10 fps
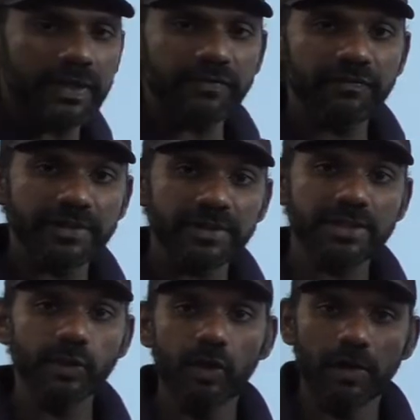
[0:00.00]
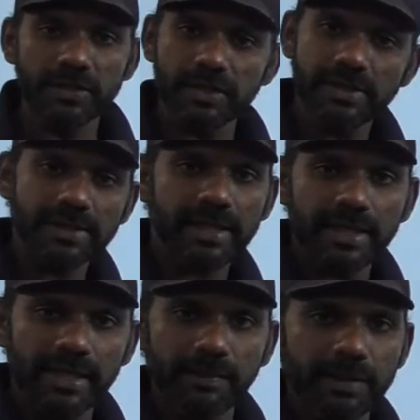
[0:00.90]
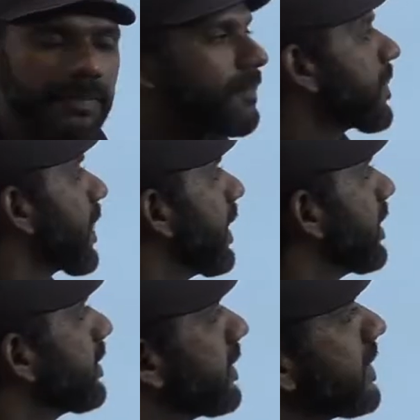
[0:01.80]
left with two options, A and B. The